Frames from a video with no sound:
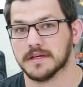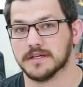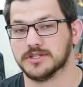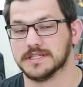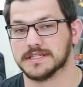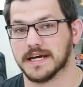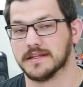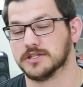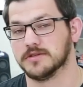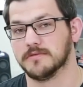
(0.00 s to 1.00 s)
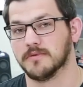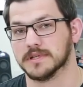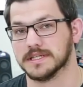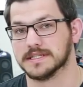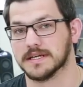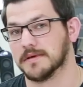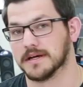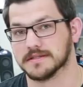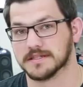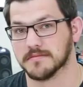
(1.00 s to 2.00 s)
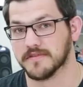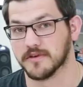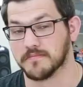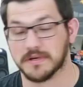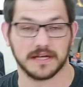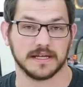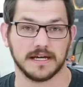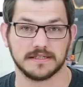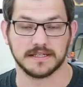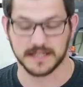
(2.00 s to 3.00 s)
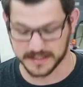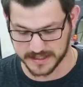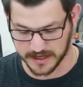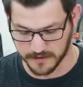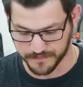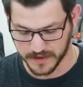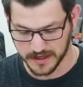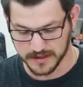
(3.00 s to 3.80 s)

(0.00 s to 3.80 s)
And she said that she would be willing to send me out some of their PLA to test out.